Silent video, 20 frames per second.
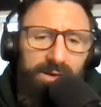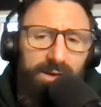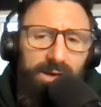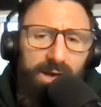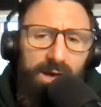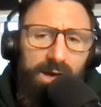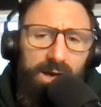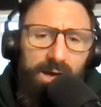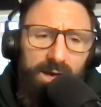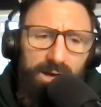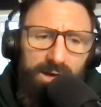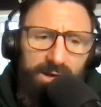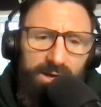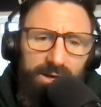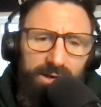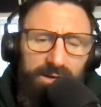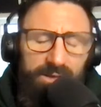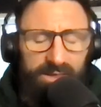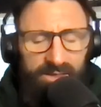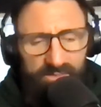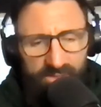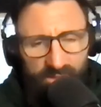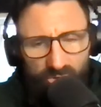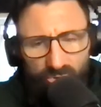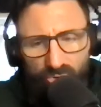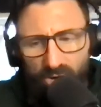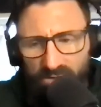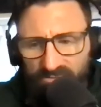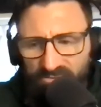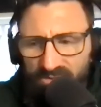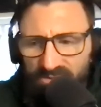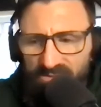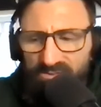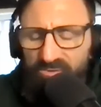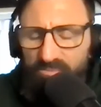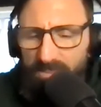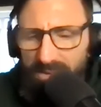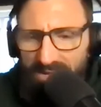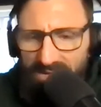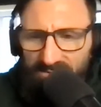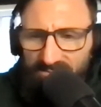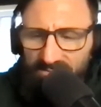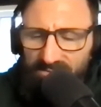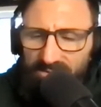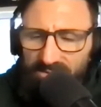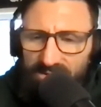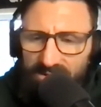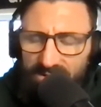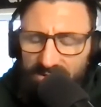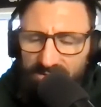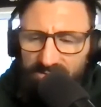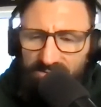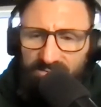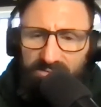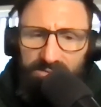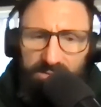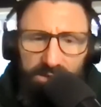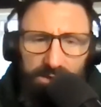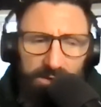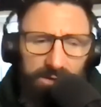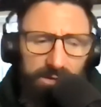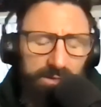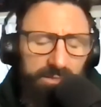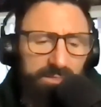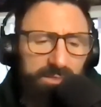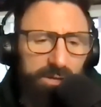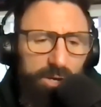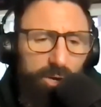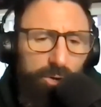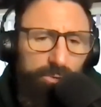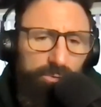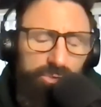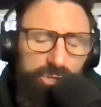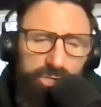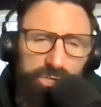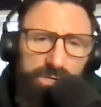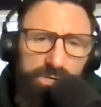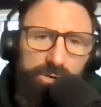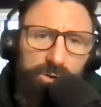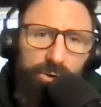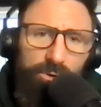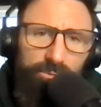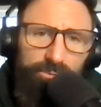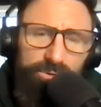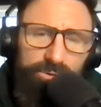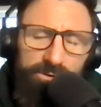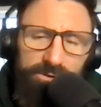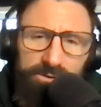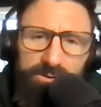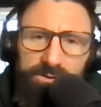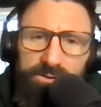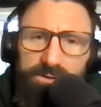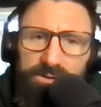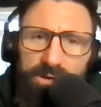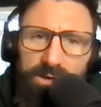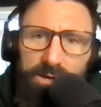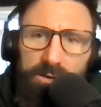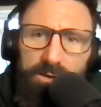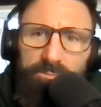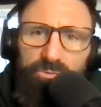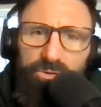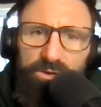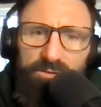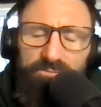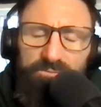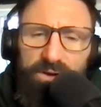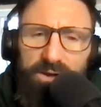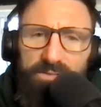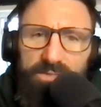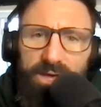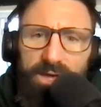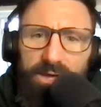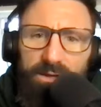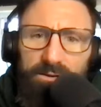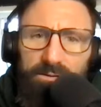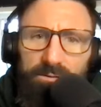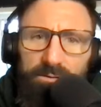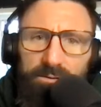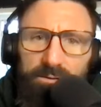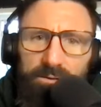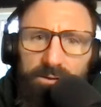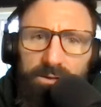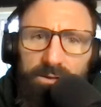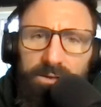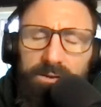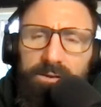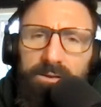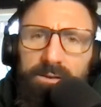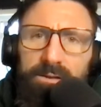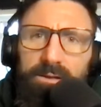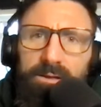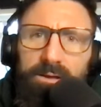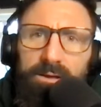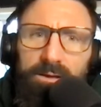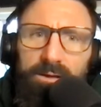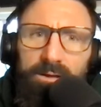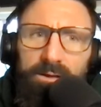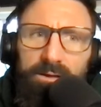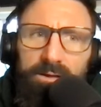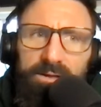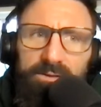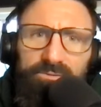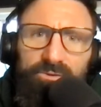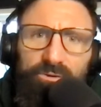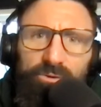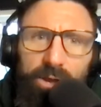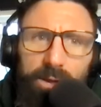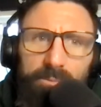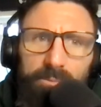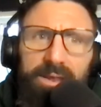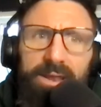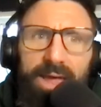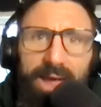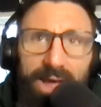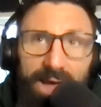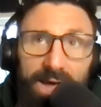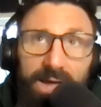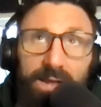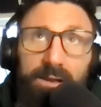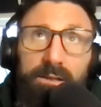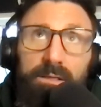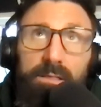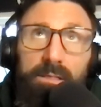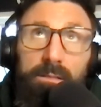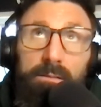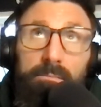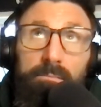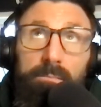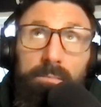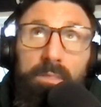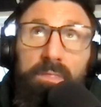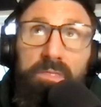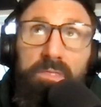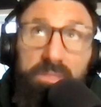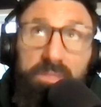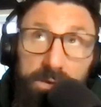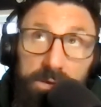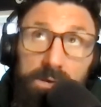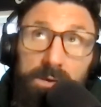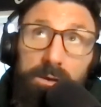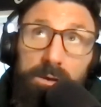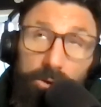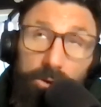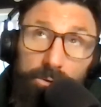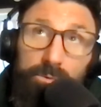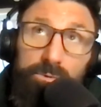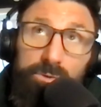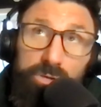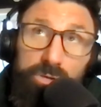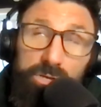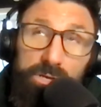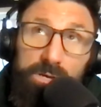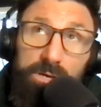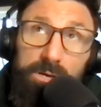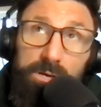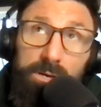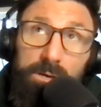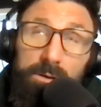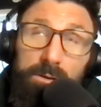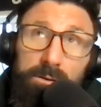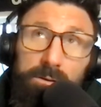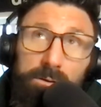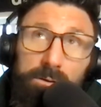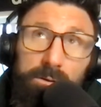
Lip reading: in the CrossFit space, and it's the OG culture. So you can find that on Instagram at the OG. I